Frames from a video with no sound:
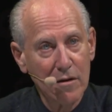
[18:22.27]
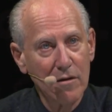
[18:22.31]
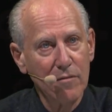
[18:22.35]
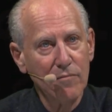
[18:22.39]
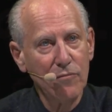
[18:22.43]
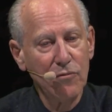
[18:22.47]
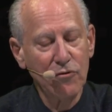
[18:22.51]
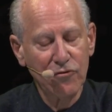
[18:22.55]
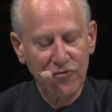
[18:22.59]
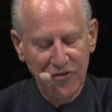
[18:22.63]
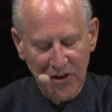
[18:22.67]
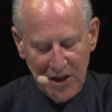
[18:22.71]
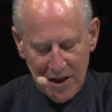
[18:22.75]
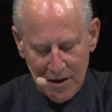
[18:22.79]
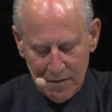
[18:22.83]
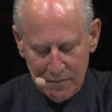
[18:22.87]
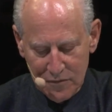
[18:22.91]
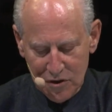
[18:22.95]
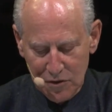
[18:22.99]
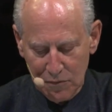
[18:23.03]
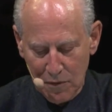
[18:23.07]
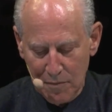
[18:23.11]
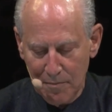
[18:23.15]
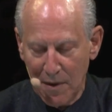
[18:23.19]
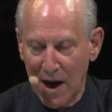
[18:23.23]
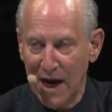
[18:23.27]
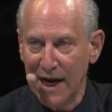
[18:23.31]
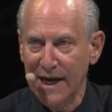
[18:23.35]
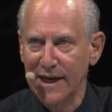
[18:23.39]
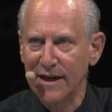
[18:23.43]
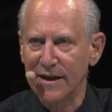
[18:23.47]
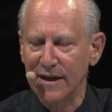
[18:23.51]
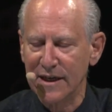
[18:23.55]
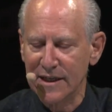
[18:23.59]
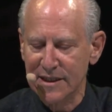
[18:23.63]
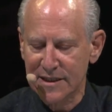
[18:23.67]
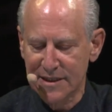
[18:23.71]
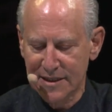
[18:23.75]
Museums remind
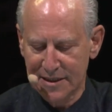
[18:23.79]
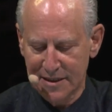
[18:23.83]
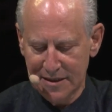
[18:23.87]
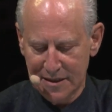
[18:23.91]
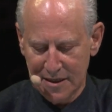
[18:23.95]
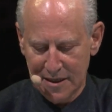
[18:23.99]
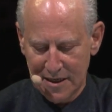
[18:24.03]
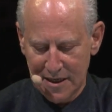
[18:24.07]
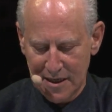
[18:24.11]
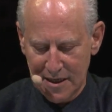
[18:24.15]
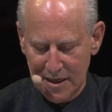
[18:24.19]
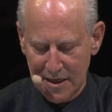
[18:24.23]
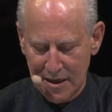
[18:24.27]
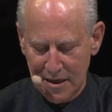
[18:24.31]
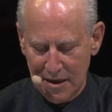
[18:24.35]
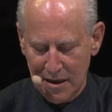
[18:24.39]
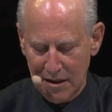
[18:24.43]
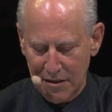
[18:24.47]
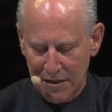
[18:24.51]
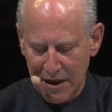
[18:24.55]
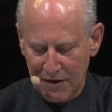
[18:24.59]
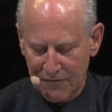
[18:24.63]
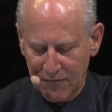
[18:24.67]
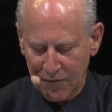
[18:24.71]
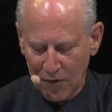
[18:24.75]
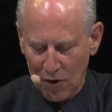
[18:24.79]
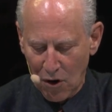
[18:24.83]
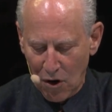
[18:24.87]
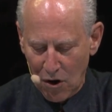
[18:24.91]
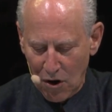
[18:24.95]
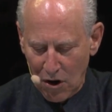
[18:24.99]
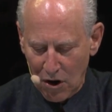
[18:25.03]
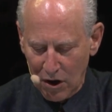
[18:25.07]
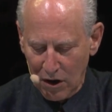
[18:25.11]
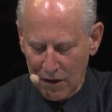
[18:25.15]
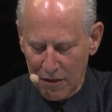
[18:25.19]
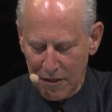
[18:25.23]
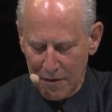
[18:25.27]
us that for
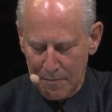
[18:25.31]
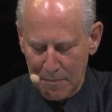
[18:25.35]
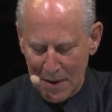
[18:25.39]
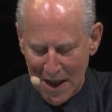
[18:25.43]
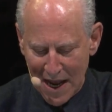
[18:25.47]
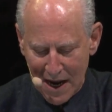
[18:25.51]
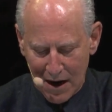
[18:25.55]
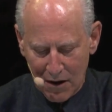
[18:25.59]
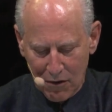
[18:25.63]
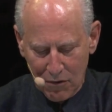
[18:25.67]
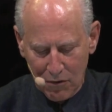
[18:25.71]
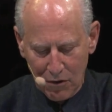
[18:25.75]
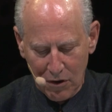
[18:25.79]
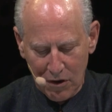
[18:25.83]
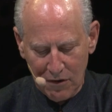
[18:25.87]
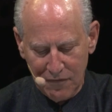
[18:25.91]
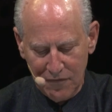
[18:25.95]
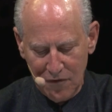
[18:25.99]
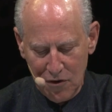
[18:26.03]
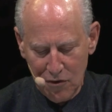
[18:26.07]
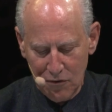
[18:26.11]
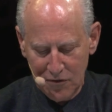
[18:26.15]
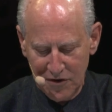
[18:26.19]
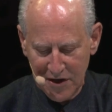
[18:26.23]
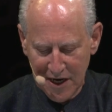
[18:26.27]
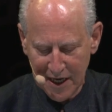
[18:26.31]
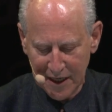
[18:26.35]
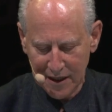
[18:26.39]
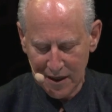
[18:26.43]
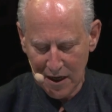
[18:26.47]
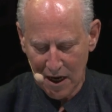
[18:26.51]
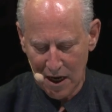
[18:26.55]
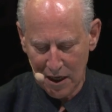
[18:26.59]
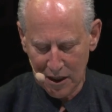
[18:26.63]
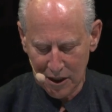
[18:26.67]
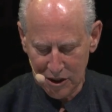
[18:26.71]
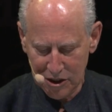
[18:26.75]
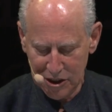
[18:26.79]
all of the power of new
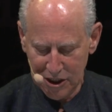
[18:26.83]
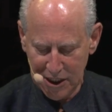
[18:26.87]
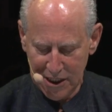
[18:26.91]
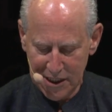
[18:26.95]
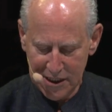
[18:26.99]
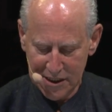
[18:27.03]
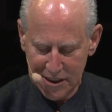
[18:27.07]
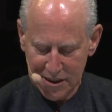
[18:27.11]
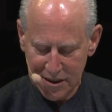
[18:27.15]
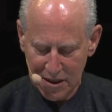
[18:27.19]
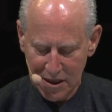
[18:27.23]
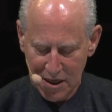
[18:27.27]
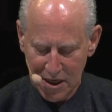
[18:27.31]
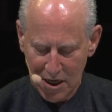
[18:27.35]
technologies,